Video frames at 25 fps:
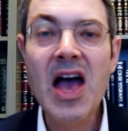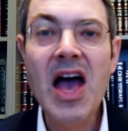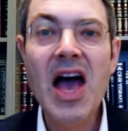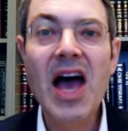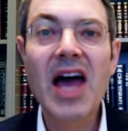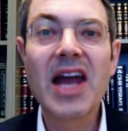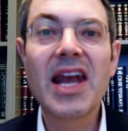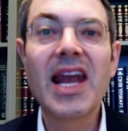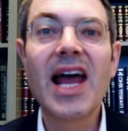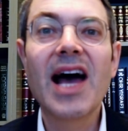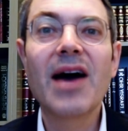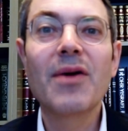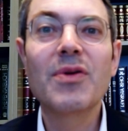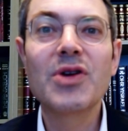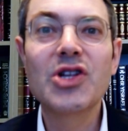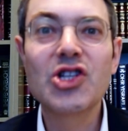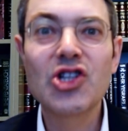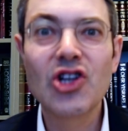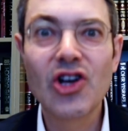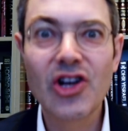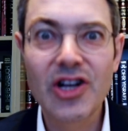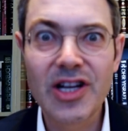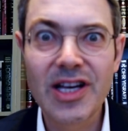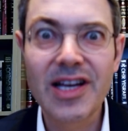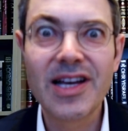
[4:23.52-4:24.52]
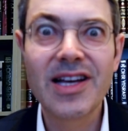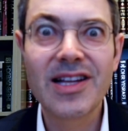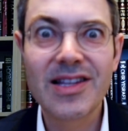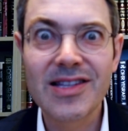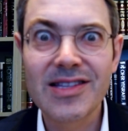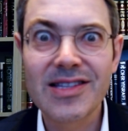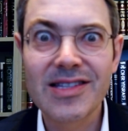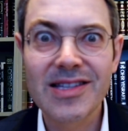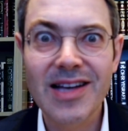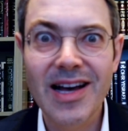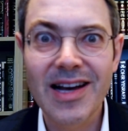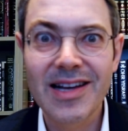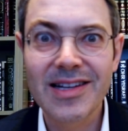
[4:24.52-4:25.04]
And now we journey
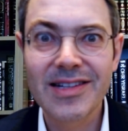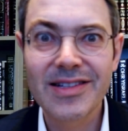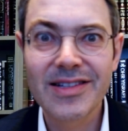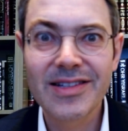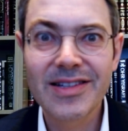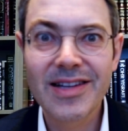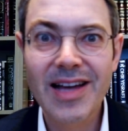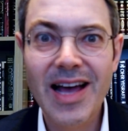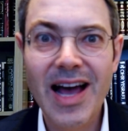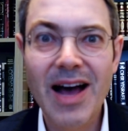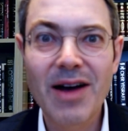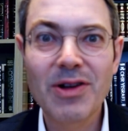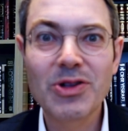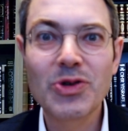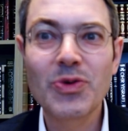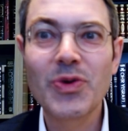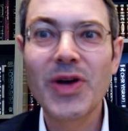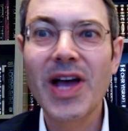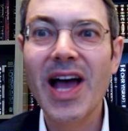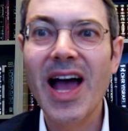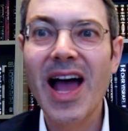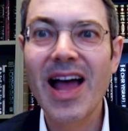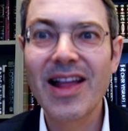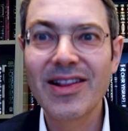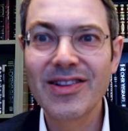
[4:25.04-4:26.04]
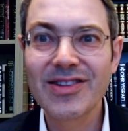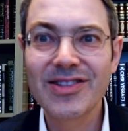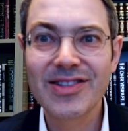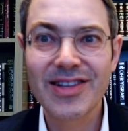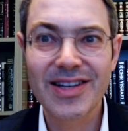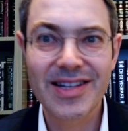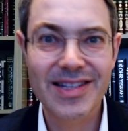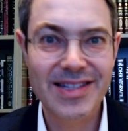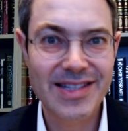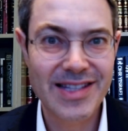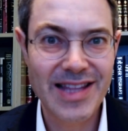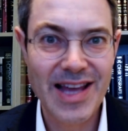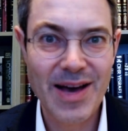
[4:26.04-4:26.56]
inside. How do we enter
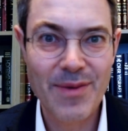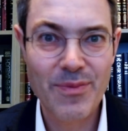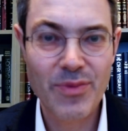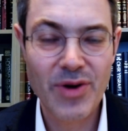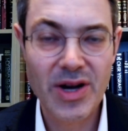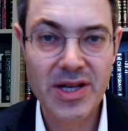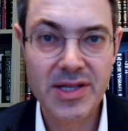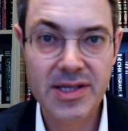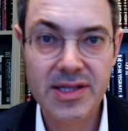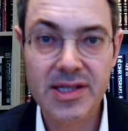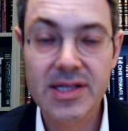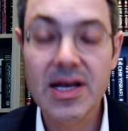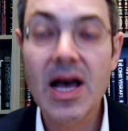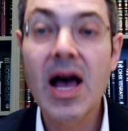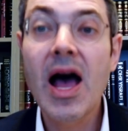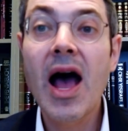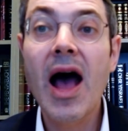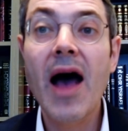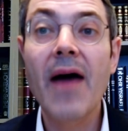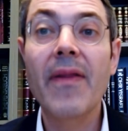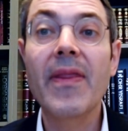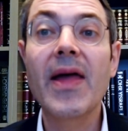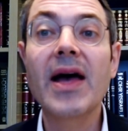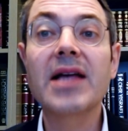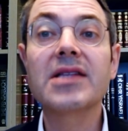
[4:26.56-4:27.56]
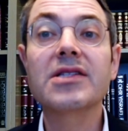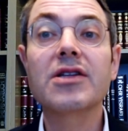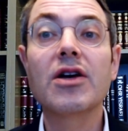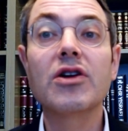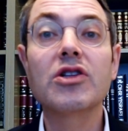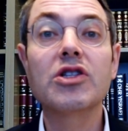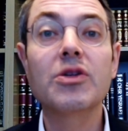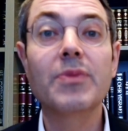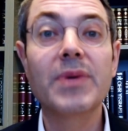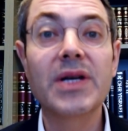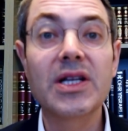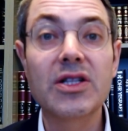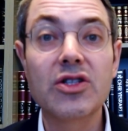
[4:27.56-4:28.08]
into that presence? And that's going
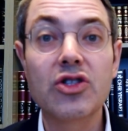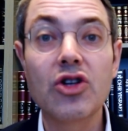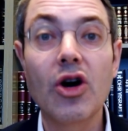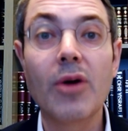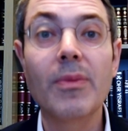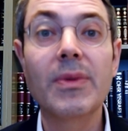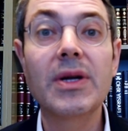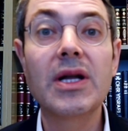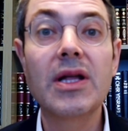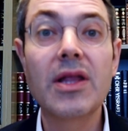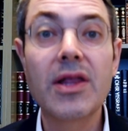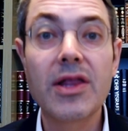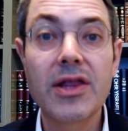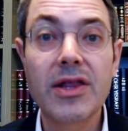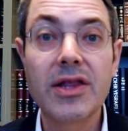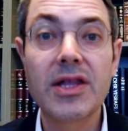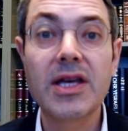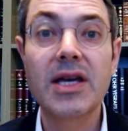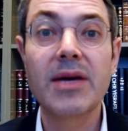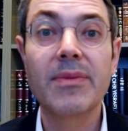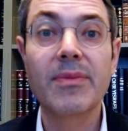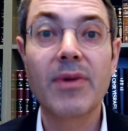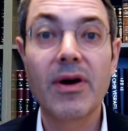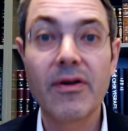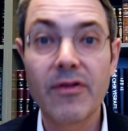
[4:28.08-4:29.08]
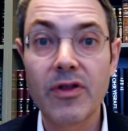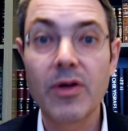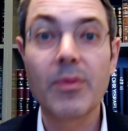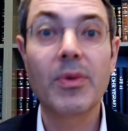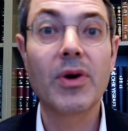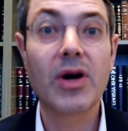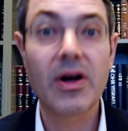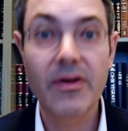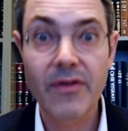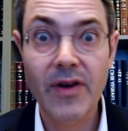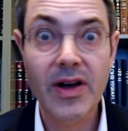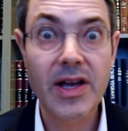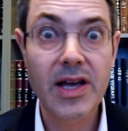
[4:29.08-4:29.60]
to be a dominant theme of the
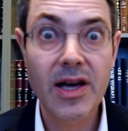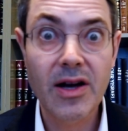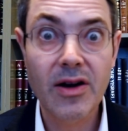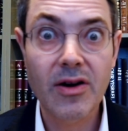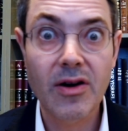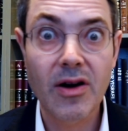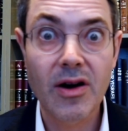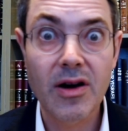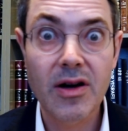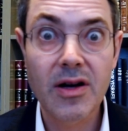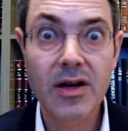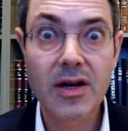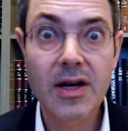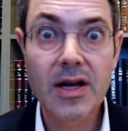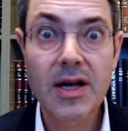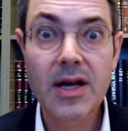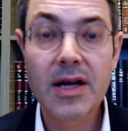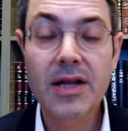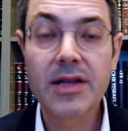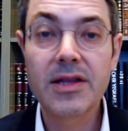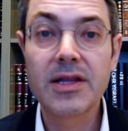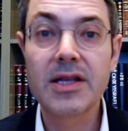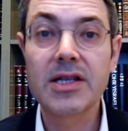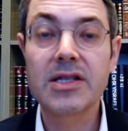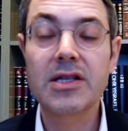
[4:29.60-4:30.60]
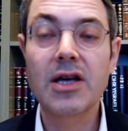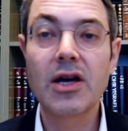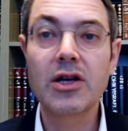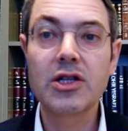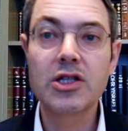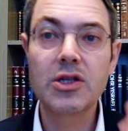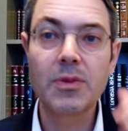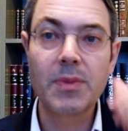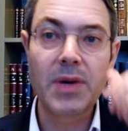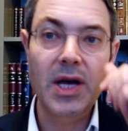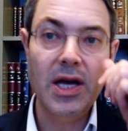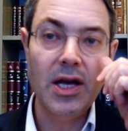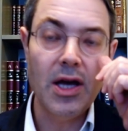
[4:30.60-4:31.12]
book of VaYikrah. There's going
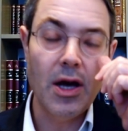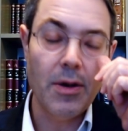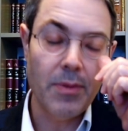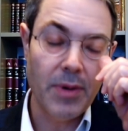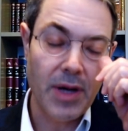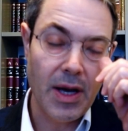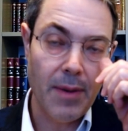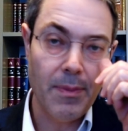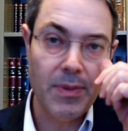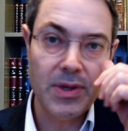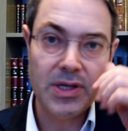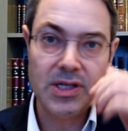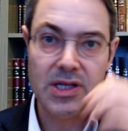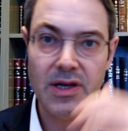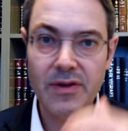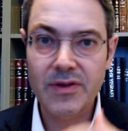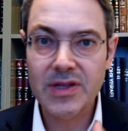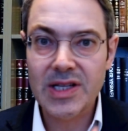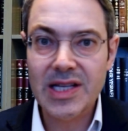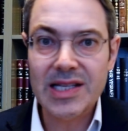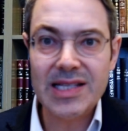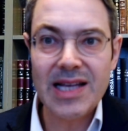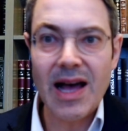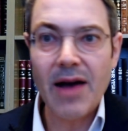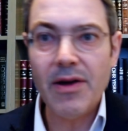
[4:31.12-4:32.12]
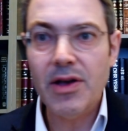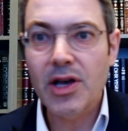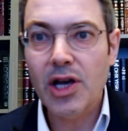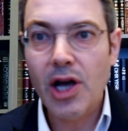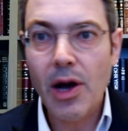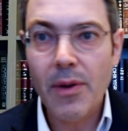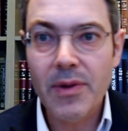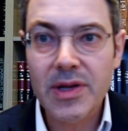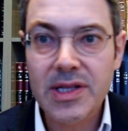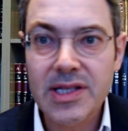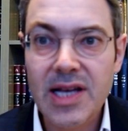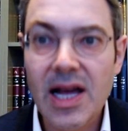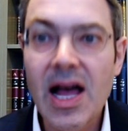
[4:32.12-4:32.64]
to be a Yom Kippur service. This is how you
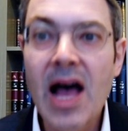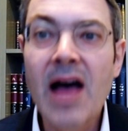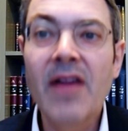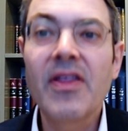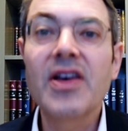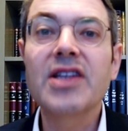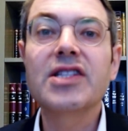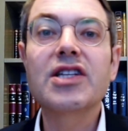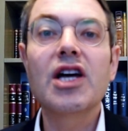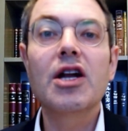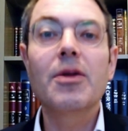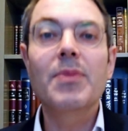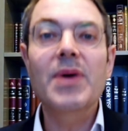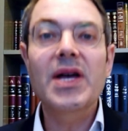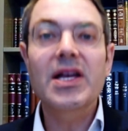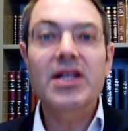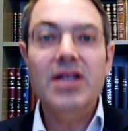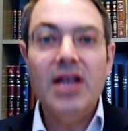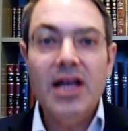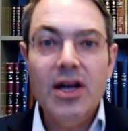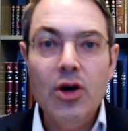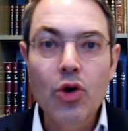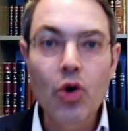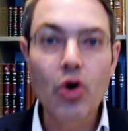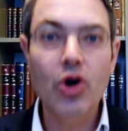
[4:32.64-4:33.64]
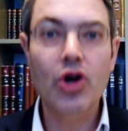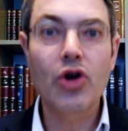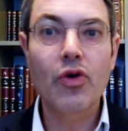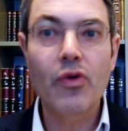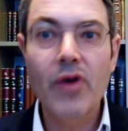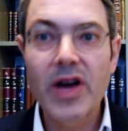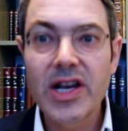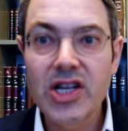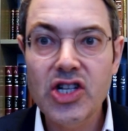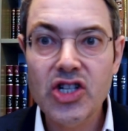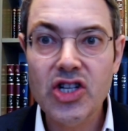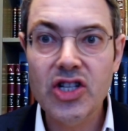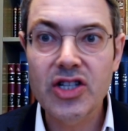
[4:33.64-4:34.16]
go inside. There's going to be an
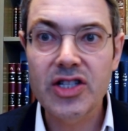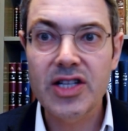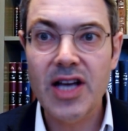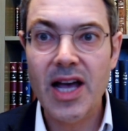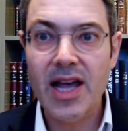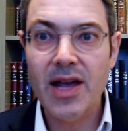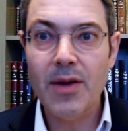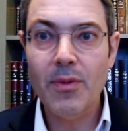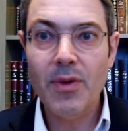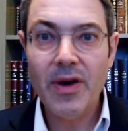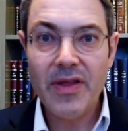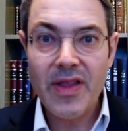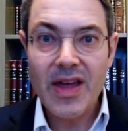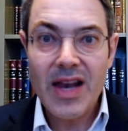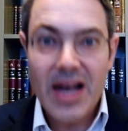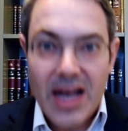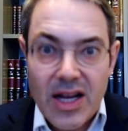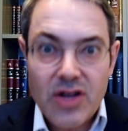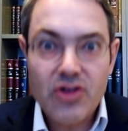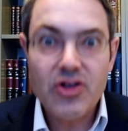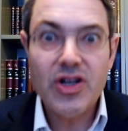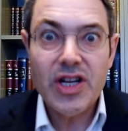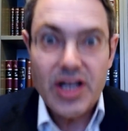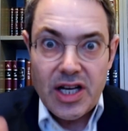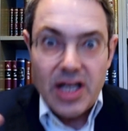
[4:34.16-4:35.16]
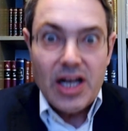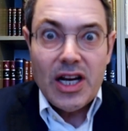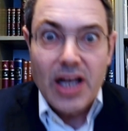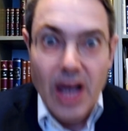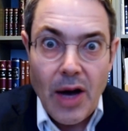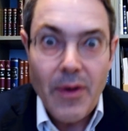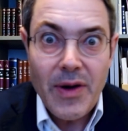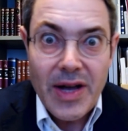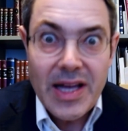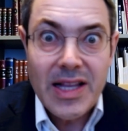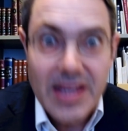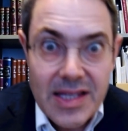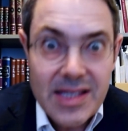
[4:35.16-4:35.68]
inauguration day when they're literally going to
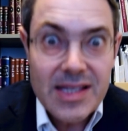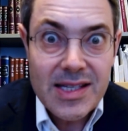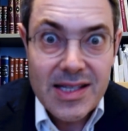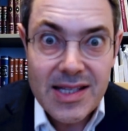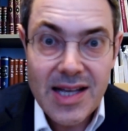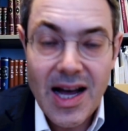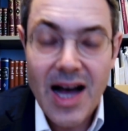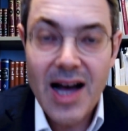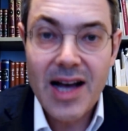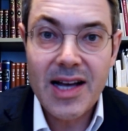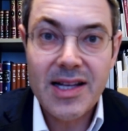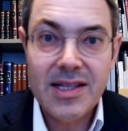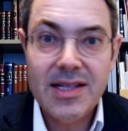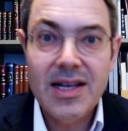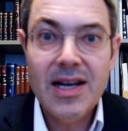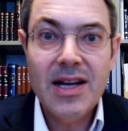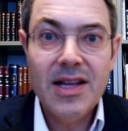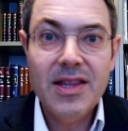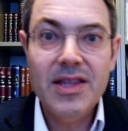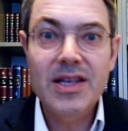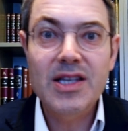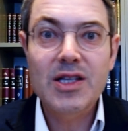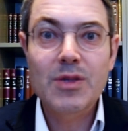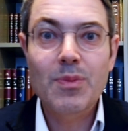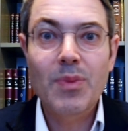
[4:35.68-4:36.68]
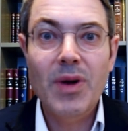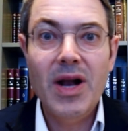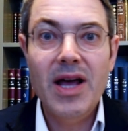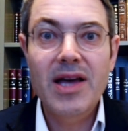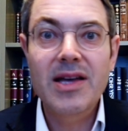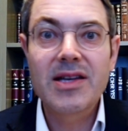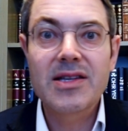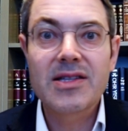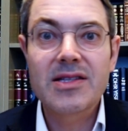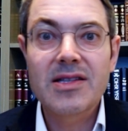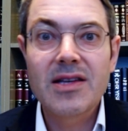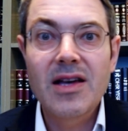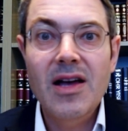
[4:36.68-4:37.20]
go inside this
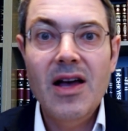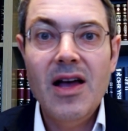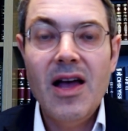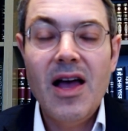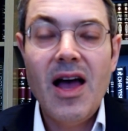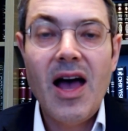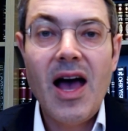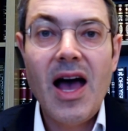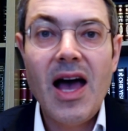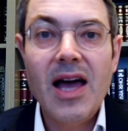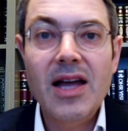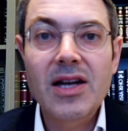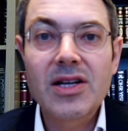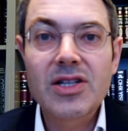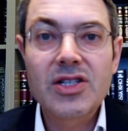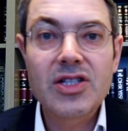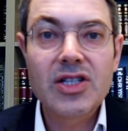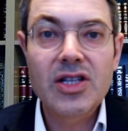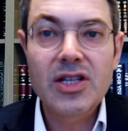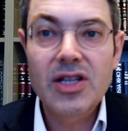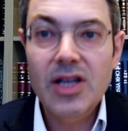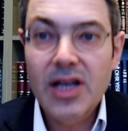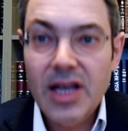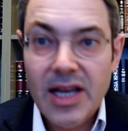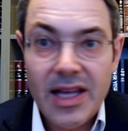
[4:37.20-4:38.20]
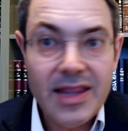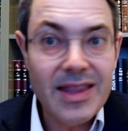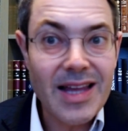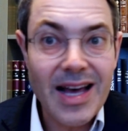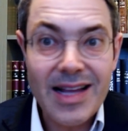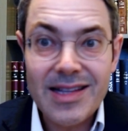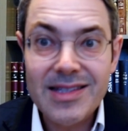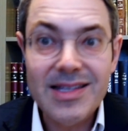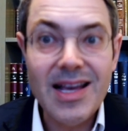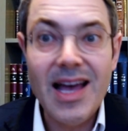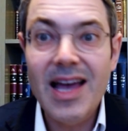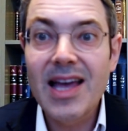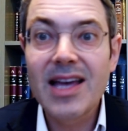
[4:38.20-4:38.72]
place. And in
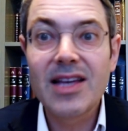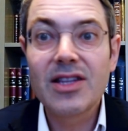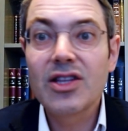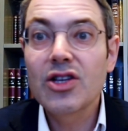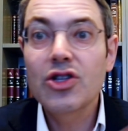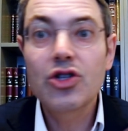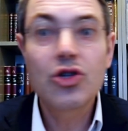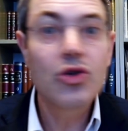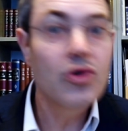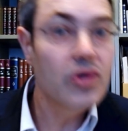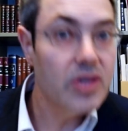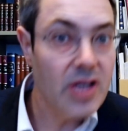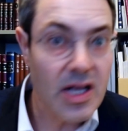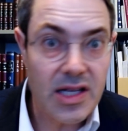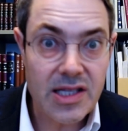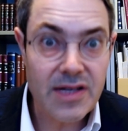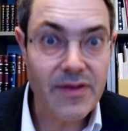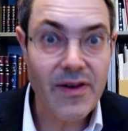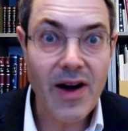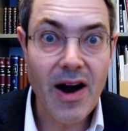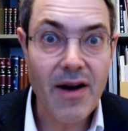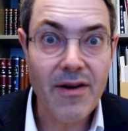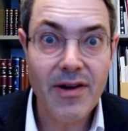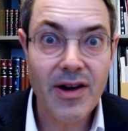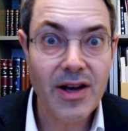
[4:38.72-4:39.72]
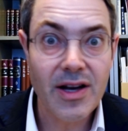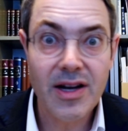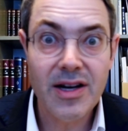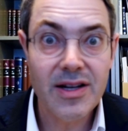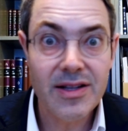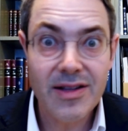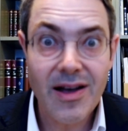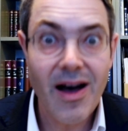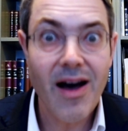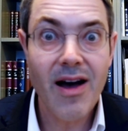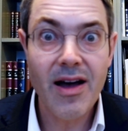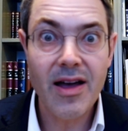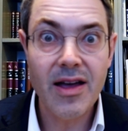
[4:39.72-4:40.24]
that day, the 2 sons of Aaron are going to
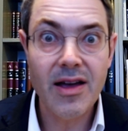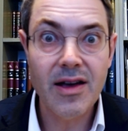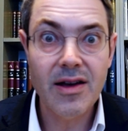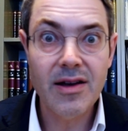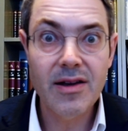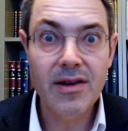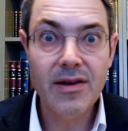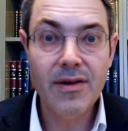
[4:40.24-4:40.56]
die.